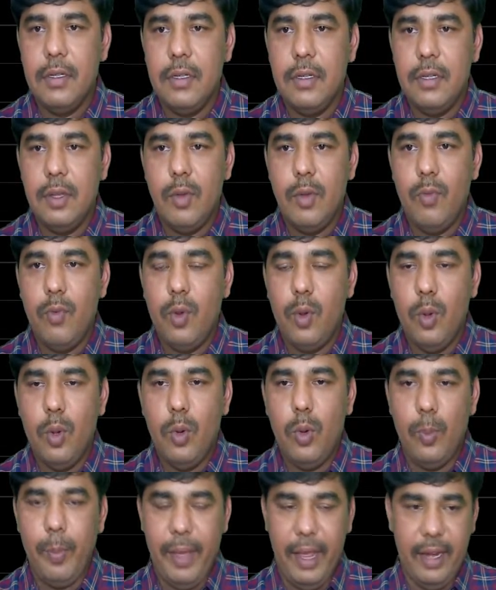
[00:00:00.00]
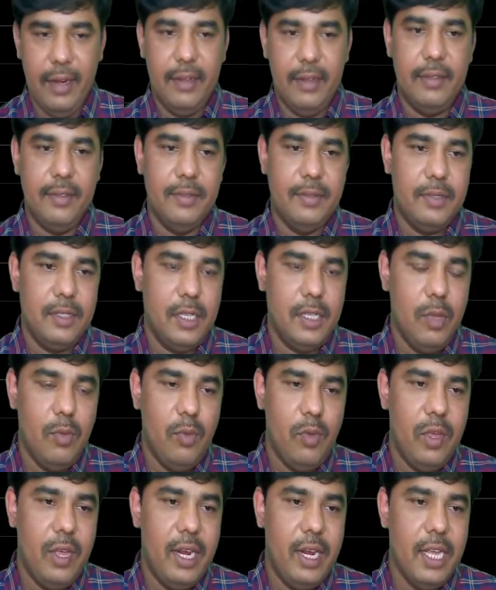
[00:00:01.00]
4 women. If
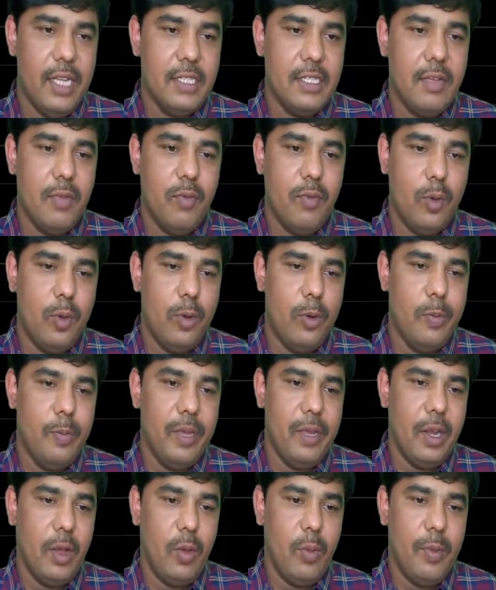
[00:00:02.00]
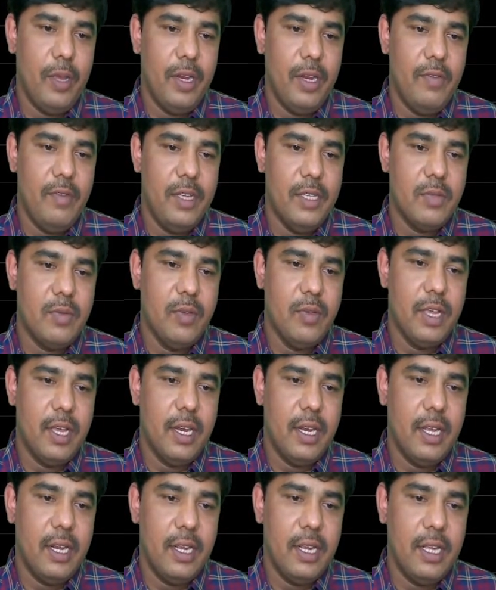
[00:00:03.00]
we arrange the 4 women, how many ways we can
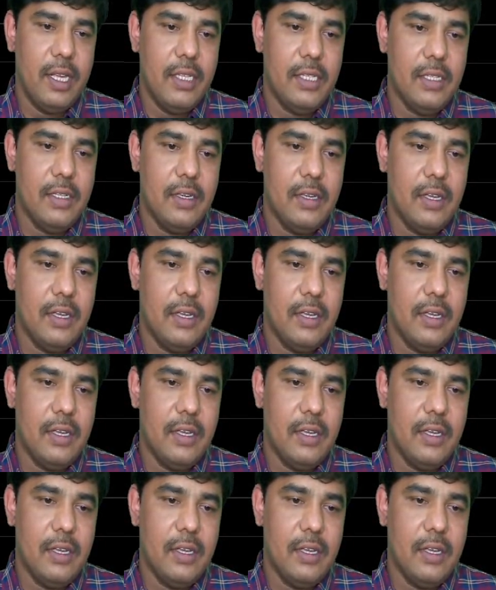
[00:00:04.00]
arrange?